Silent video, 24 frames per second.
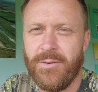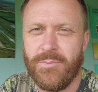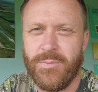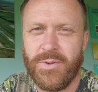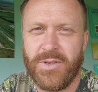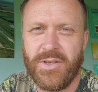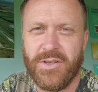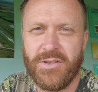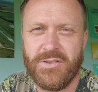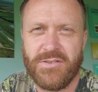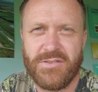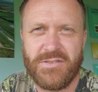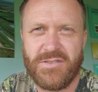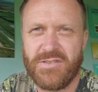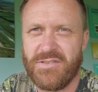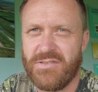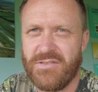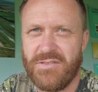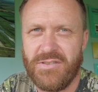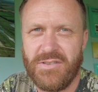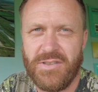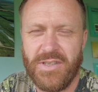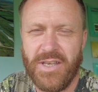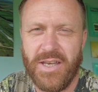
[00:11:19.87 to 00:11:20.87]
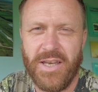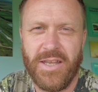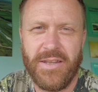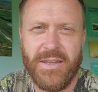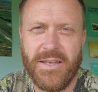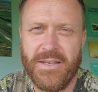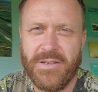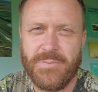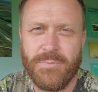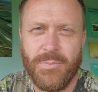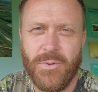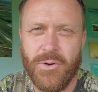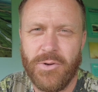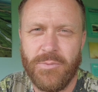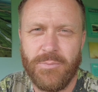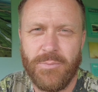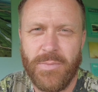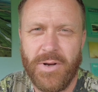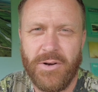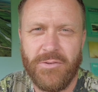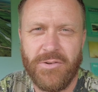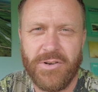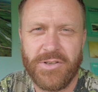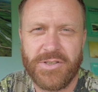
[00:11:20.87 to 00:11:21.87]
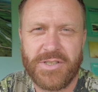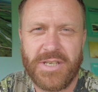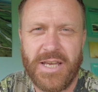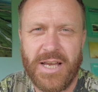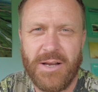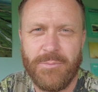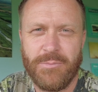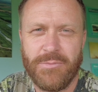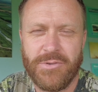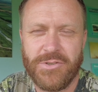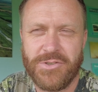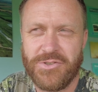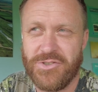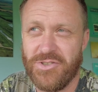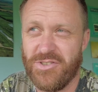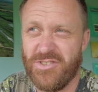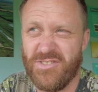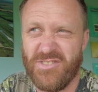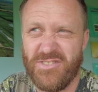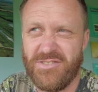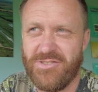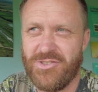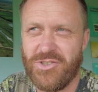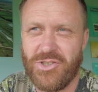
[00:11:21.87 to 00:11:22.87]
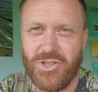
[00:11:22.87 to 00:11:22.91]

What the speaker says: because yeah, these modern mirrorless cameras just